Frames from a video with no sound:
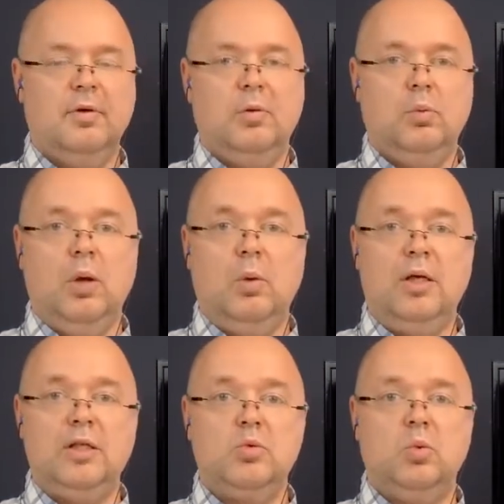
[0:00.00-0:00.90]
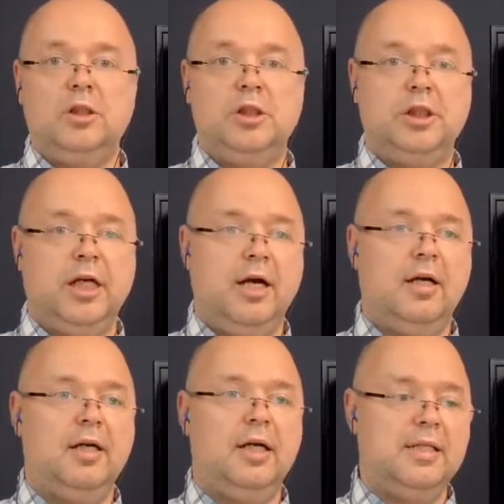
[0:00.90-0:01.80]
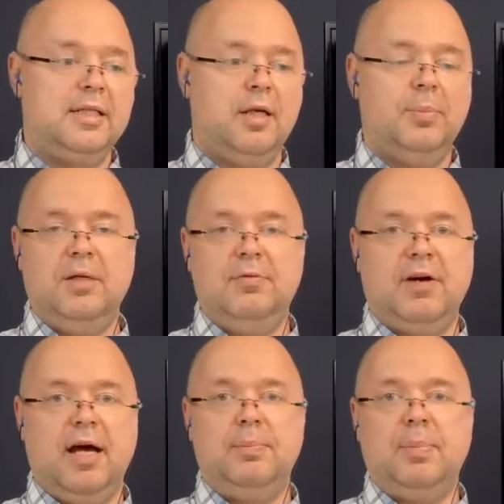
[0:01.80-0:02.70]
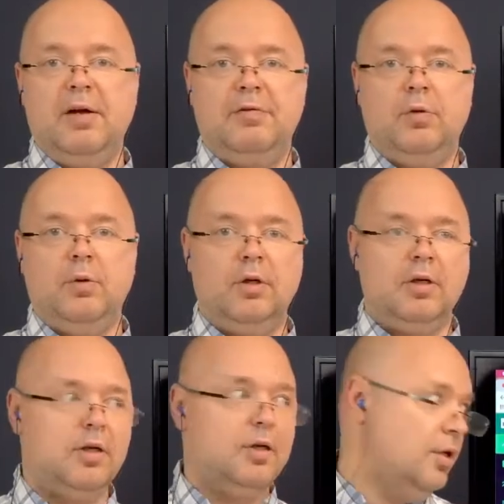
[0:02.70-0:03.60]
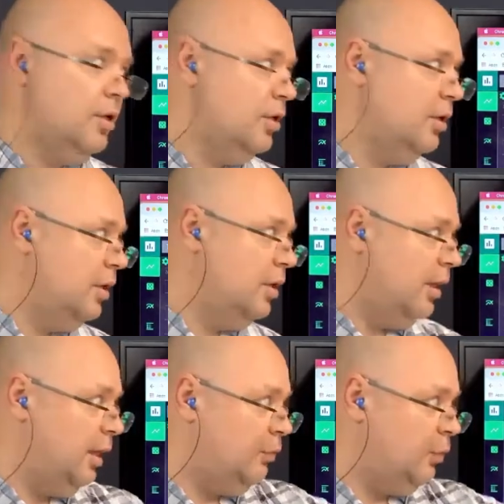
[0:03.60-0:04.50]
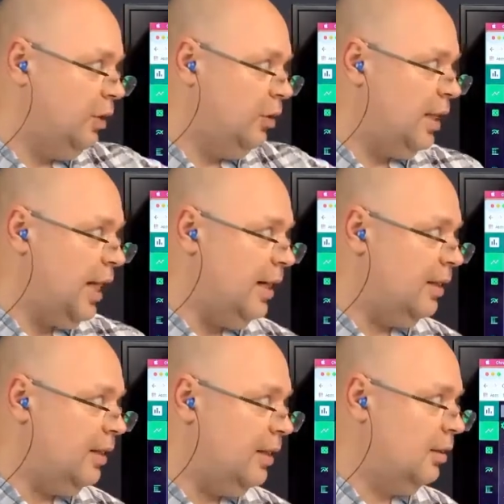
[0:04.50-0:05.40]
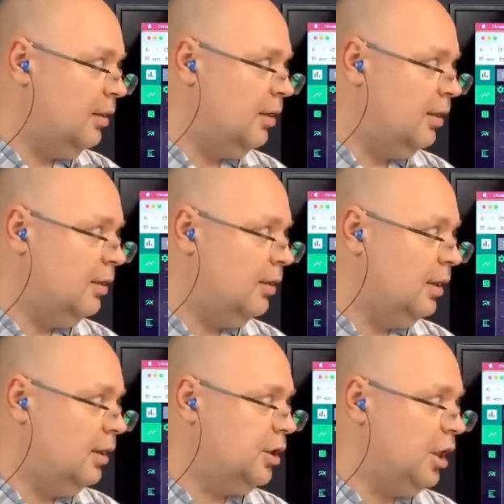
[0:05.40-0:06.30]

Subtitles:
what was 1 share. It's going to be divided by 4. And if we do that on a share